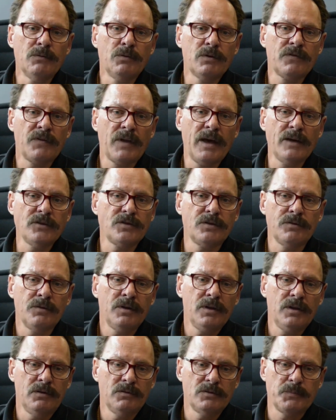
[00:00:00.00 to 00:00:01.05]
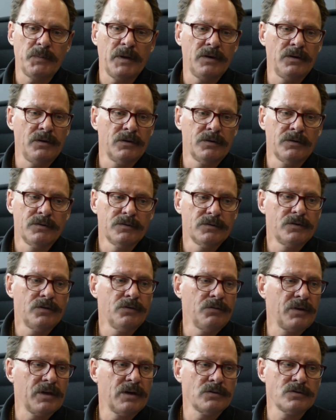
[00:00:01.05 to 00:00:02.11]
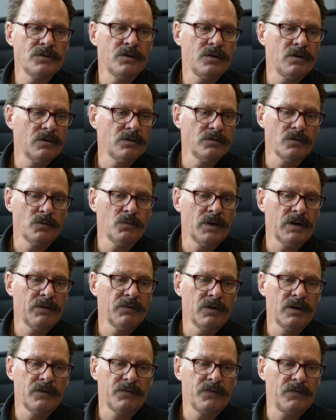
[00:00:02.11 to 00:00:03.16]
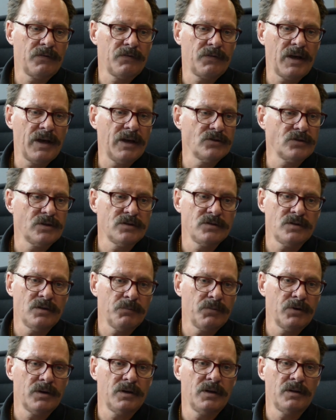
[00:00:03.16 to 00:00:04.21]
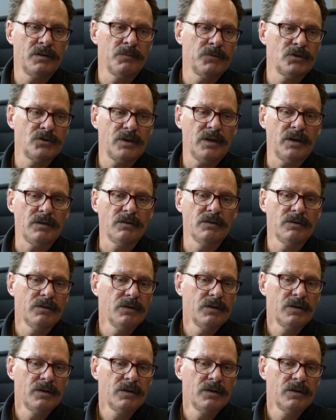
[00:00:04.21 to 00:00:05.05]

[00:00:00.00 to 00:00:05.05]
With flash tuning, you spend your $2,000 or whatever a flash is, and you put it in the machine.